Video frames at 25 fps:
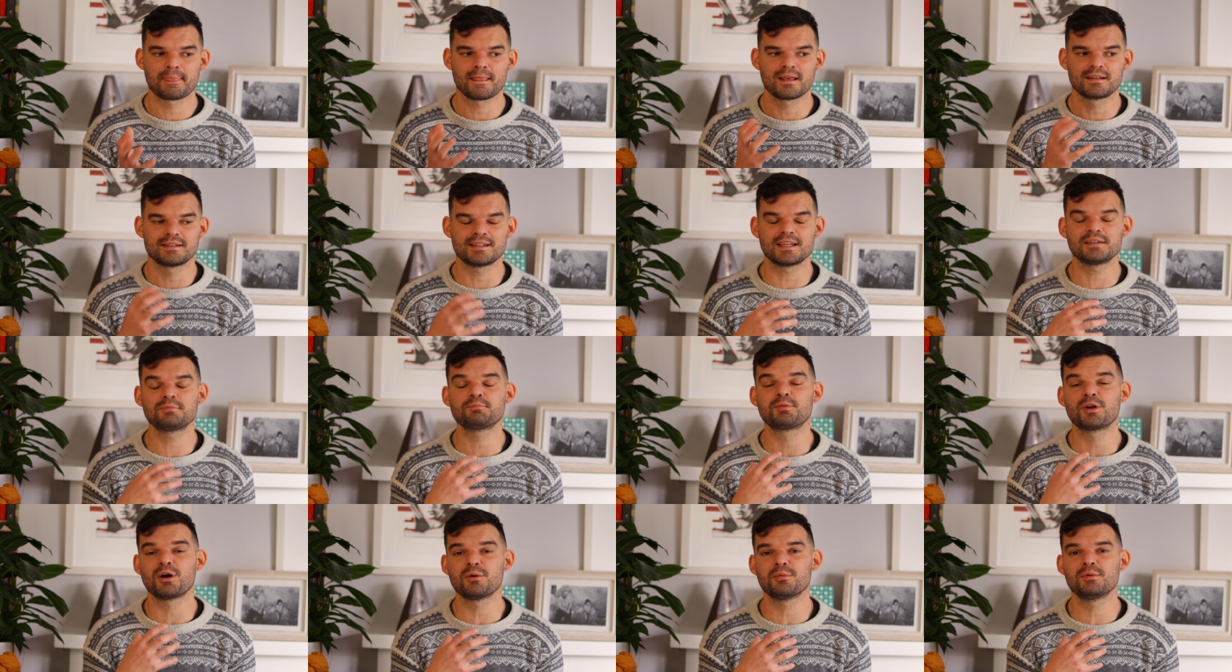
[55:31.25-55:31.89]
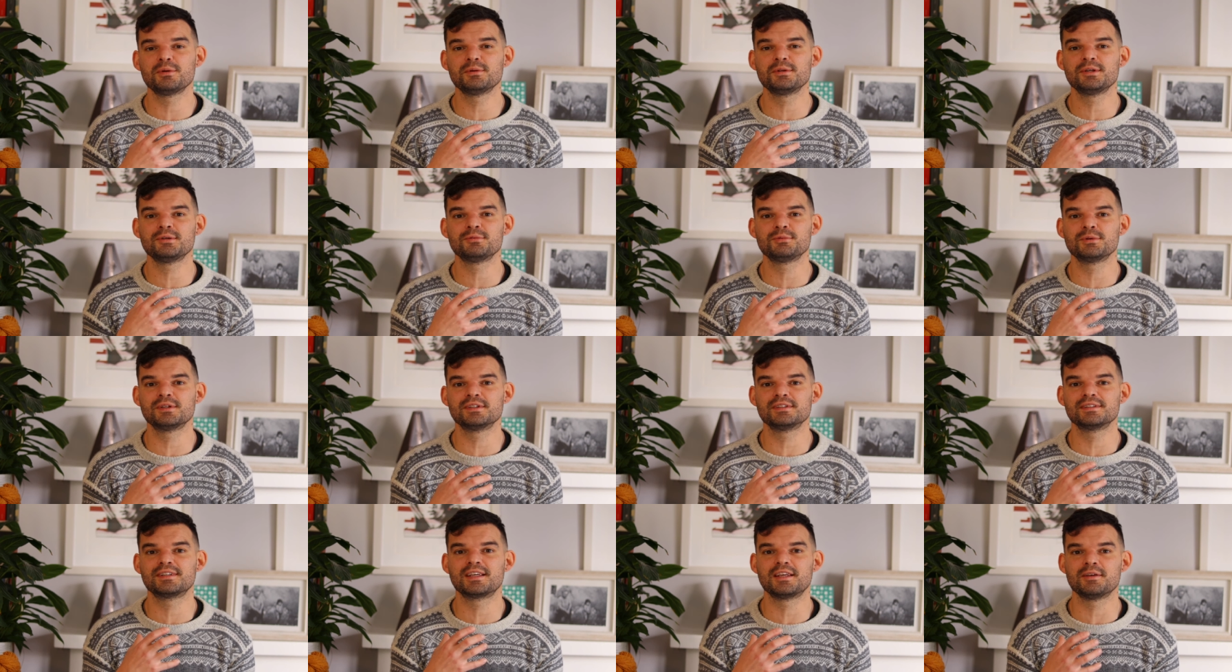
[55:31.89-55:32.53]
that probably
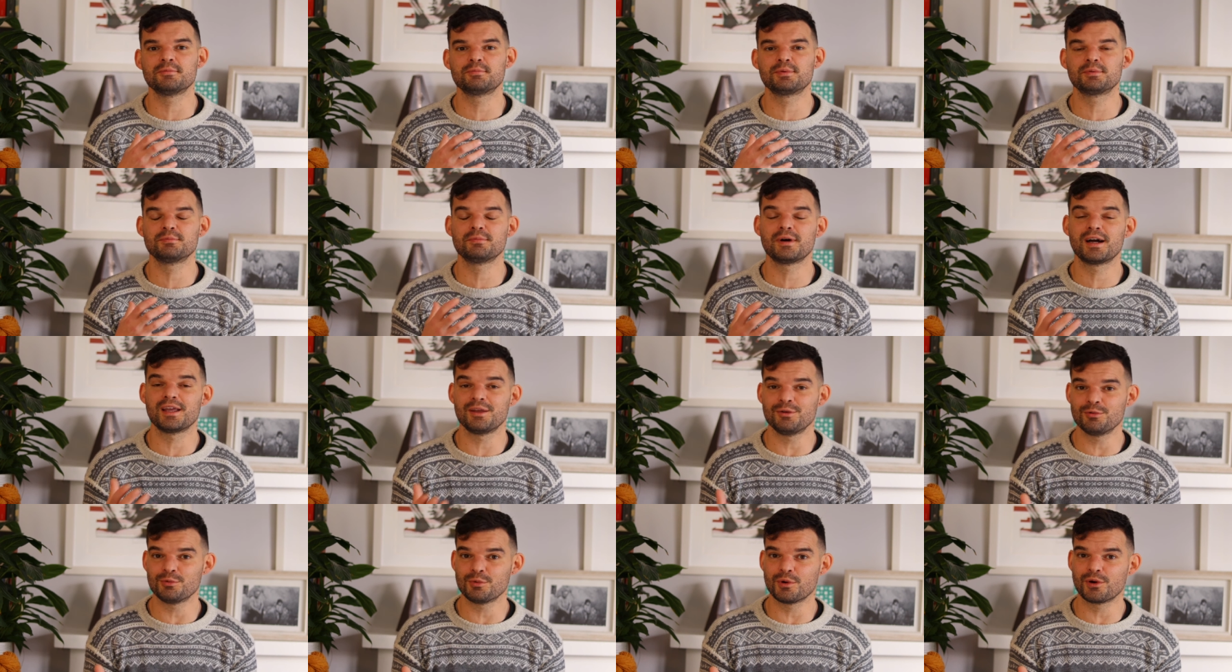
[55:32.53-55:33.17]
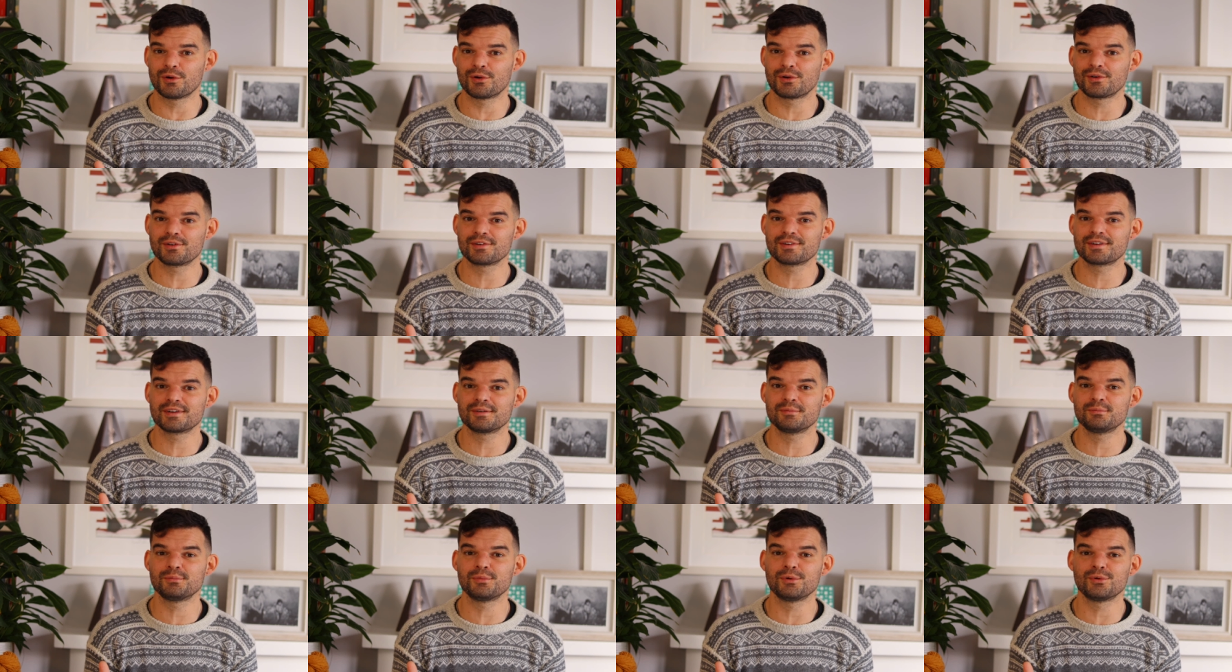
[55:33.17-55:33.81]
will keep my
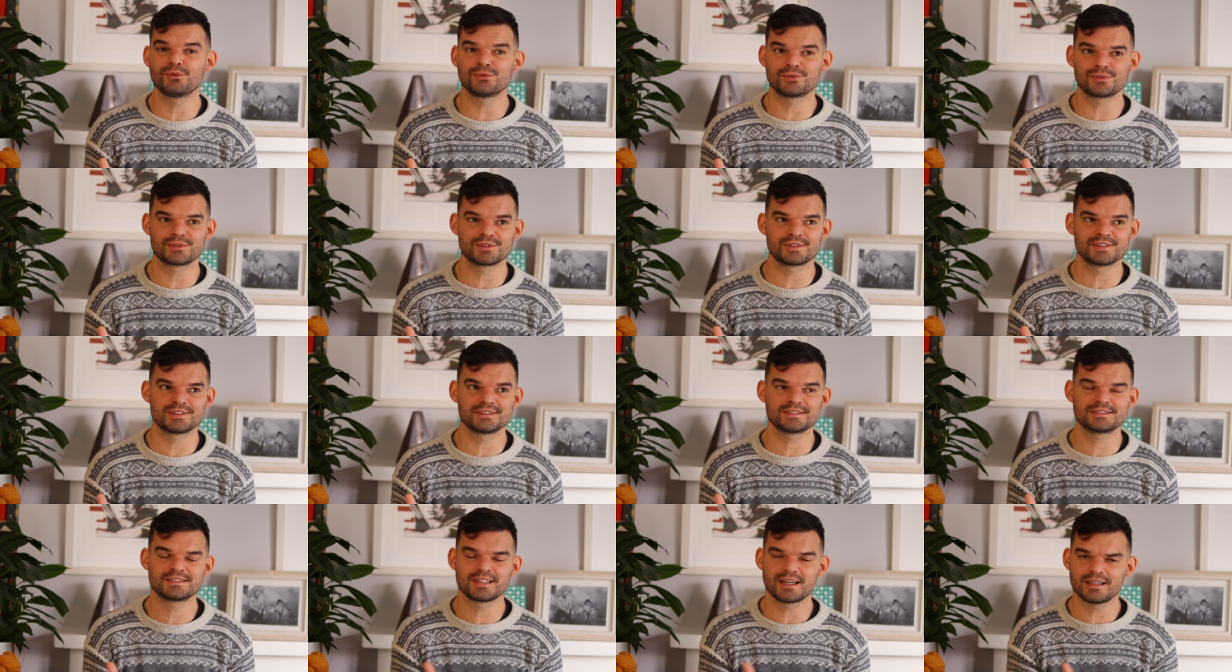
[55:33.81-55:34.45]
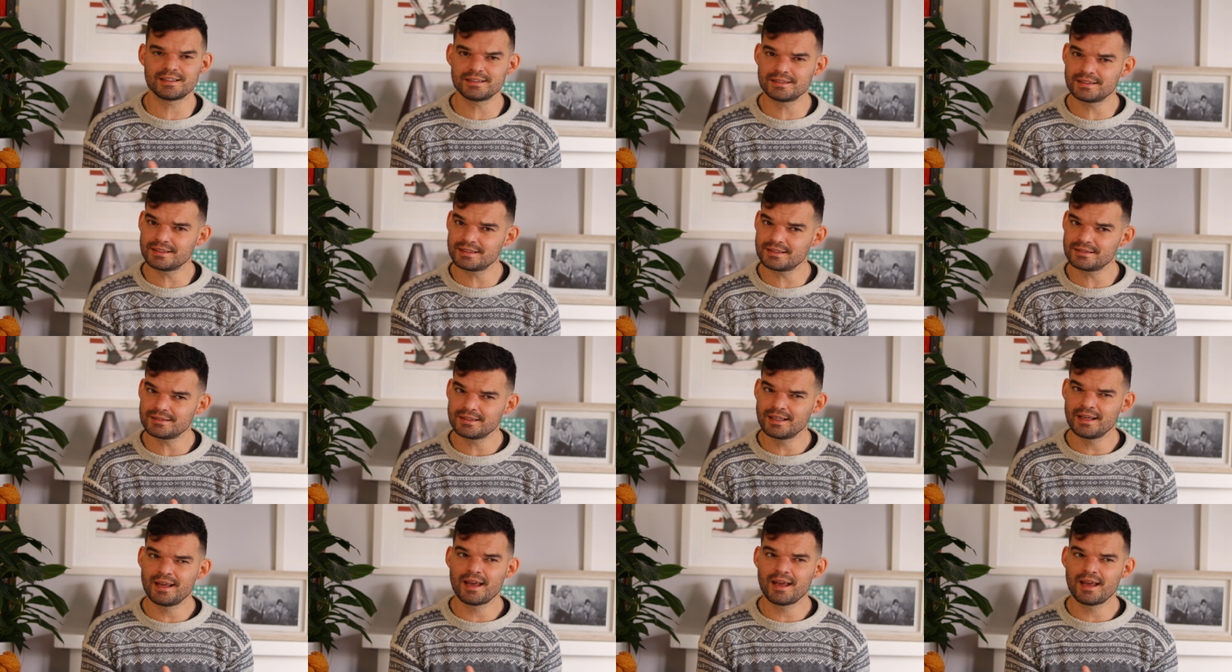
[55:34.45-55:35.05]
work more tidy